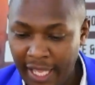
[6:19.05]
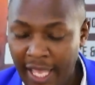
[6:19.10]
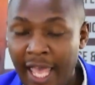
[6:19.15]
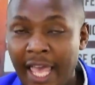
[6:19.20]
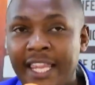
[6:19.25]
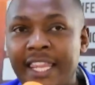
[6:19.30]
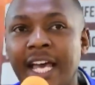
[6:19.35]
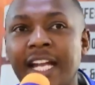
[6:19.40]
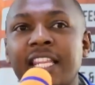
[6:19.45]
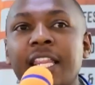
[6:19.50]

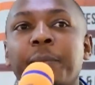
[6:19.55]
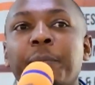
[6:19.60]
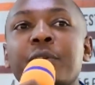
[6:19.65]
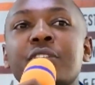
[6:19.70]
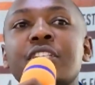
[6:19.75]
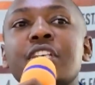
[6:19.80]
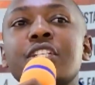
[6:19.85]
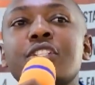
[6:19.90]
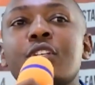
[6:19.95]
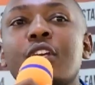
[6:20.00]
that the
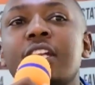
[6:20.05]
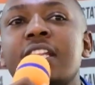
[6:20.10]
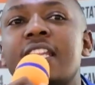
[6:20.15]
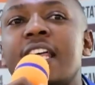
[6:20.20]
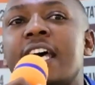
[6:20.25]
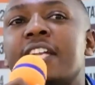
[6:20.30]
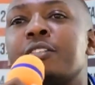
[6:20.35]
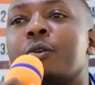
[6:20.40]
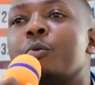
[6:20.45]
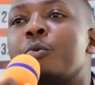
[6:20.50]
position
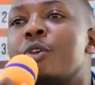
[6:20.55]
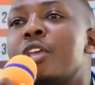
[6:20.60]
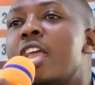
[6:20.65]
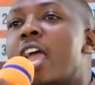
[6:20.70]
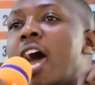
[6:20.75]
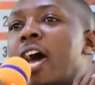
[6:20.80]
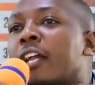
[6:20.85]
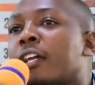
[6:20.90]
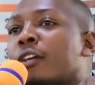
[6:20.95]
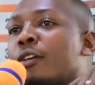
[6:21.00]
that we
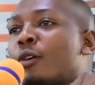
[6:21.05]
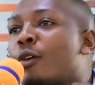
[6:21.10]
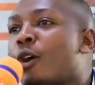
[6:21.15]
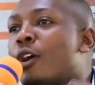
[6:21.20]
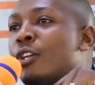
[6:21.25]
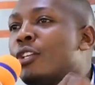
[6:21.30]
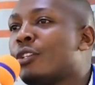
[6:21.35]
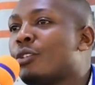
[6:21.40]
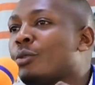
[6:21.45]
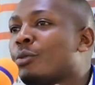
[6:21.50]
are
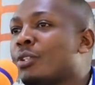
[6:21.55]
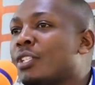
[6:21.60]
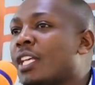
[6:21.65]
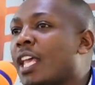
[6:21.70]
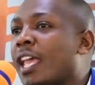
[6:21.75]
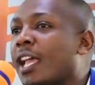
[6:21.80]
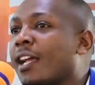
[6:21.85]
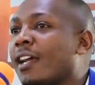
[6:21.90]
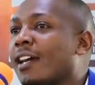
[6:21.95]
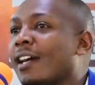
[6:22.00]
going to
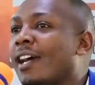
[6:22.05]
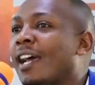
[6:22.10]
take,